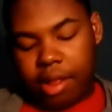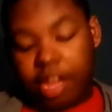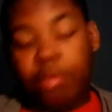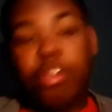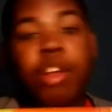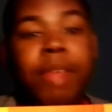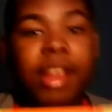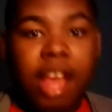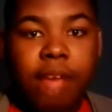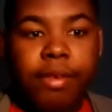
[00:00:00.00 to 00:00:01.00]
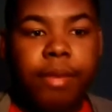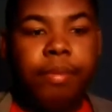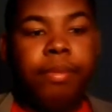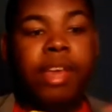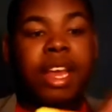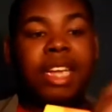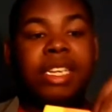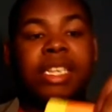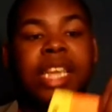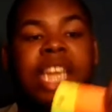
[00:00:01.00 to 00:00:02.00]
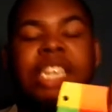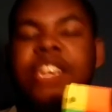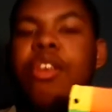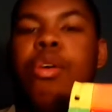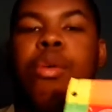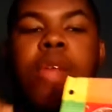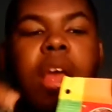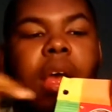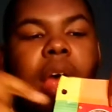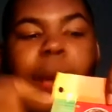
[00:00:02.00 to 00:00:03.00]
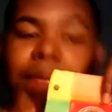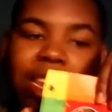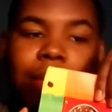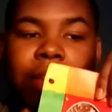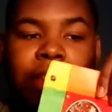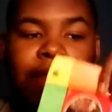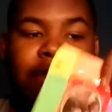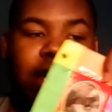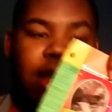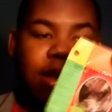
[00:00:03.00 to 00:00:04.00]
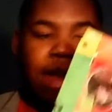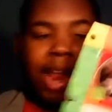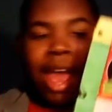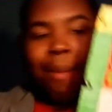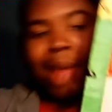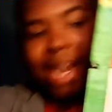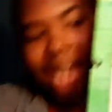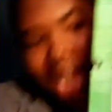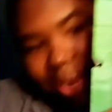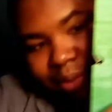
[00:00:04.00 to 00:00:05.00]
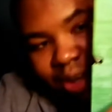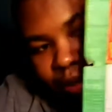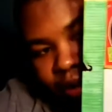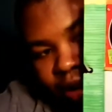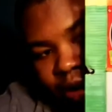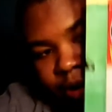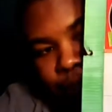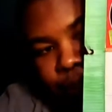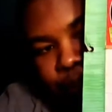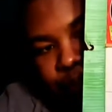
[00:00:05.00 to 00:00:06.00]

This was gonna be the cover because it showed I'm a TMNT fan. It had my name symbols here.